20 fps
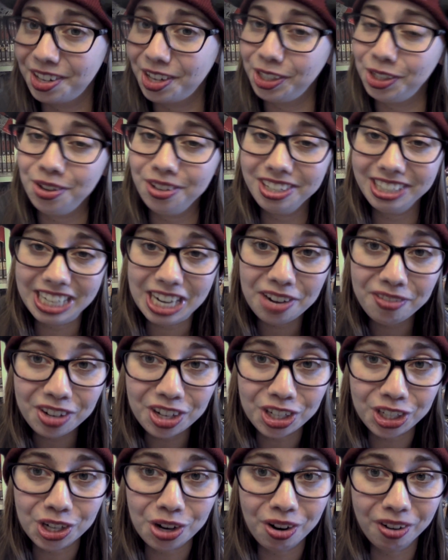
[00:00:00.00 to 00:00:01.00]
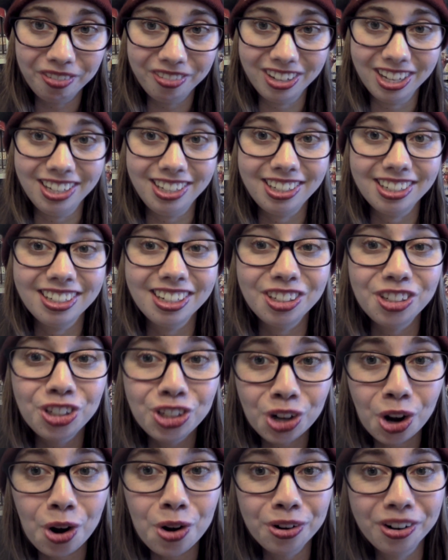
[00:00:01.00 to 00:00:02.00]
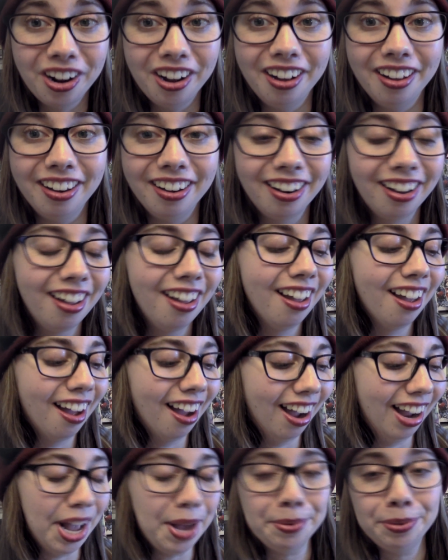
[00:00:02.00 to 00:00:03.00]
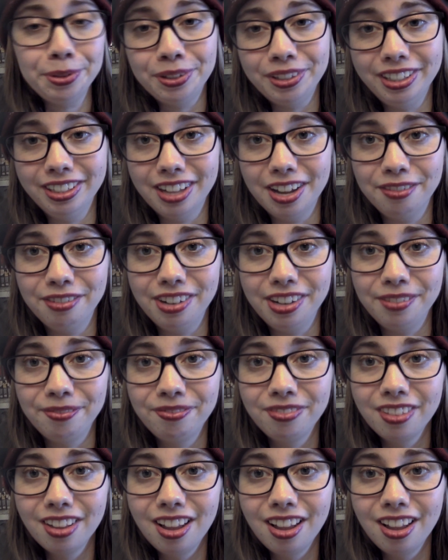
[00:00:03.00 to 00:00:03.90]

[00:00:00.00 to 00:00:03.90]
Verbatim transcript: are doing a TV show of this because it's so good. I absolutely love it.